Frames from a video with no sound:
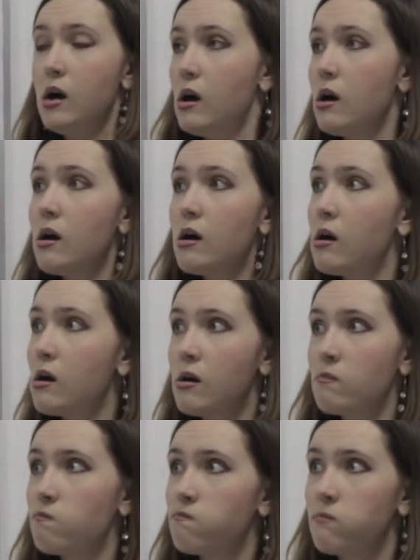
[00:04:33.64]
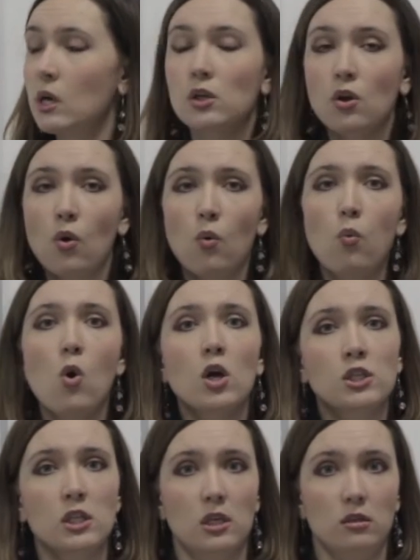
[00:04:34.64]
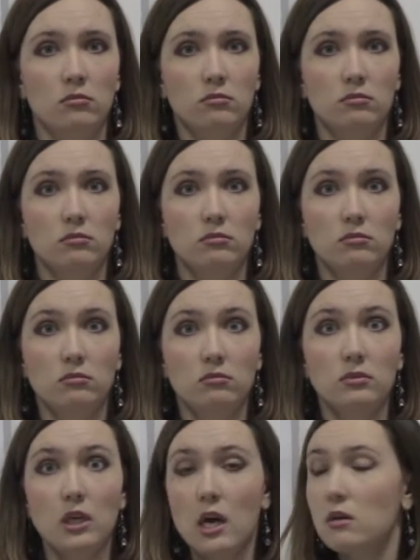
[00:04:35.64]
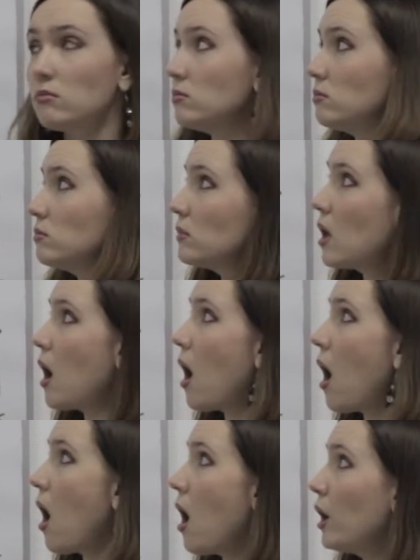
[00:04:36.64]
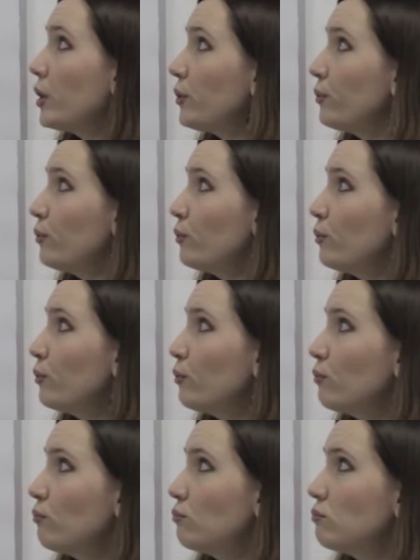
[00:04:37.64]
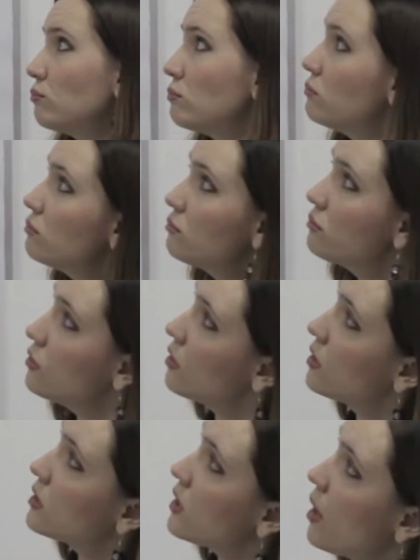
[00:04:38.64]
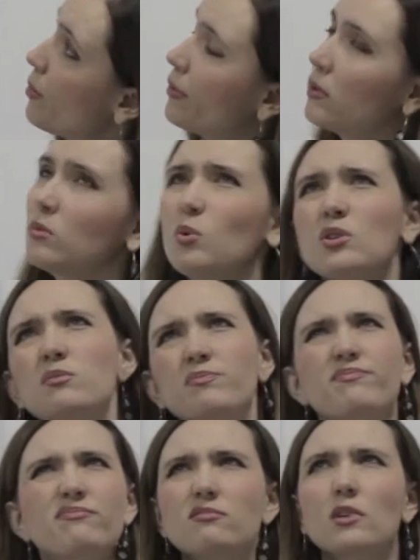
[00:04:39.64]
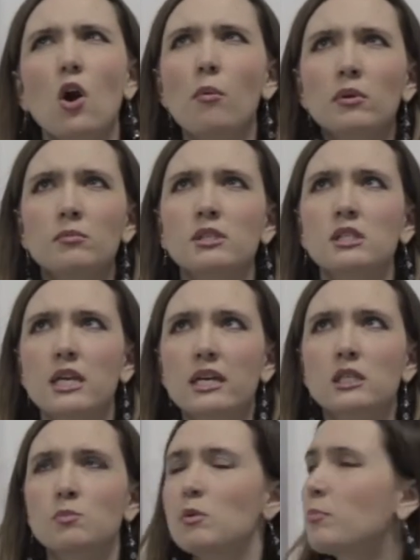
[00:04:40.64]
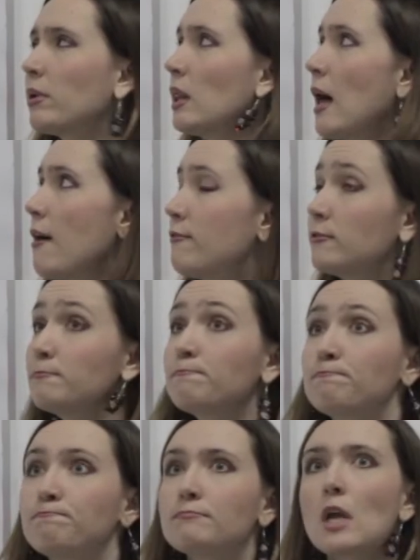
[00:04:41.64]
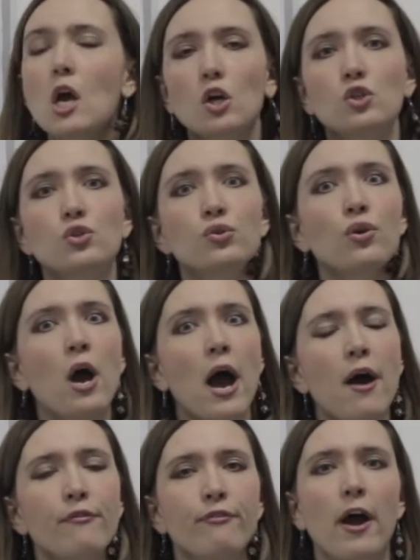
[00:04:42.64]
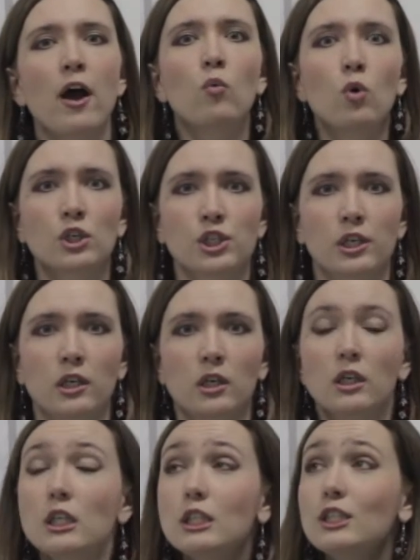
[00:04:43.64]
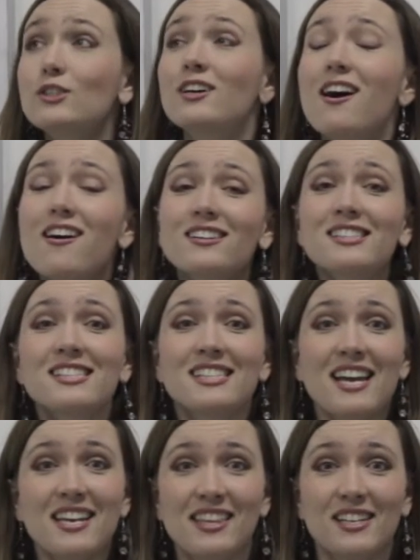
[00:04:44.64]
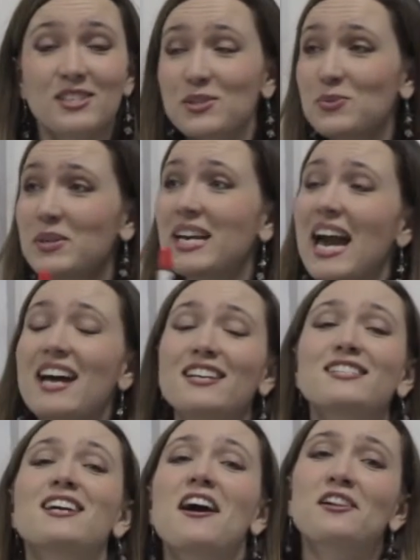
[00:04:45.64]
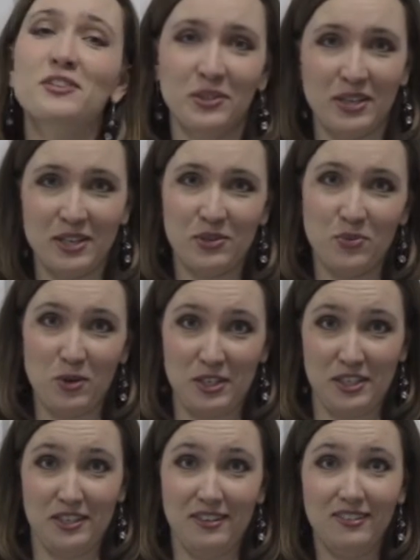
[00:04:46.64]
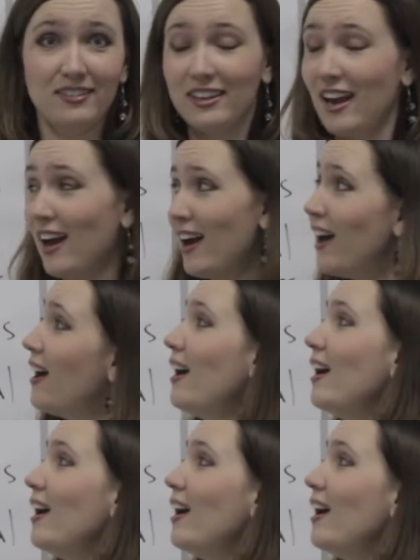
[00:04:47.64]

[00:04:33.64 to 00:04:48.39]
I don't know, water, yeah. Are you, for example, what common mistakes people love? Do you have a water? You can't say that because we cannot calculate water, yeah.